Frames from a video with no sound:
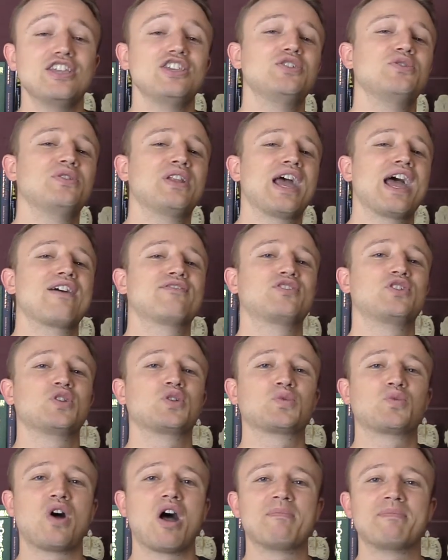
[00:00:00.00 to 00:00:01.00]
you'd have to
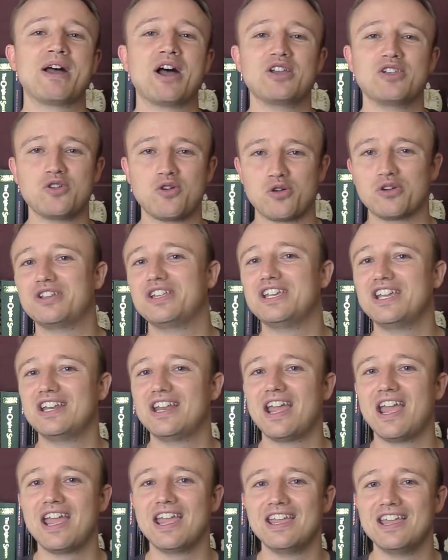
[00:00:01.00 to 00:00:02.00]
swap out your
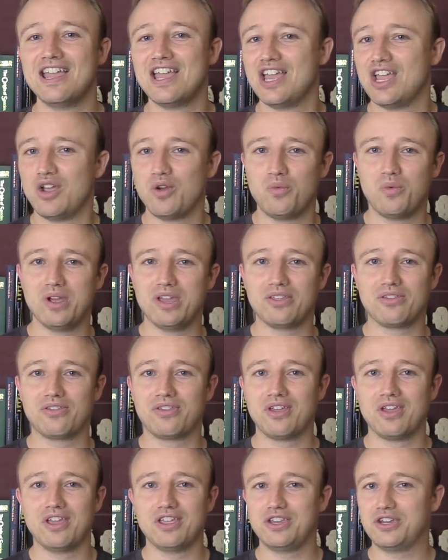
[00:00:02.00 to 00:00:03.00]
DNA
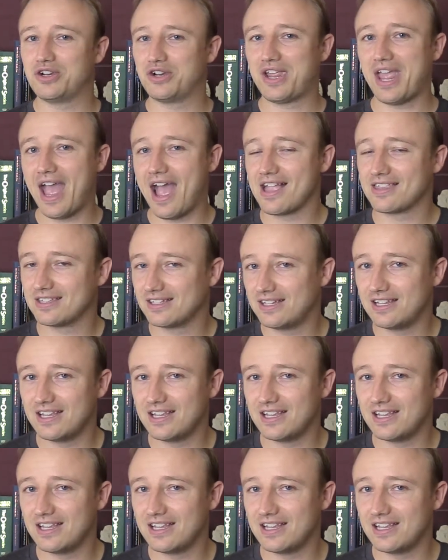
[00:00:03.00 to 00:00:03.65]
with your cat's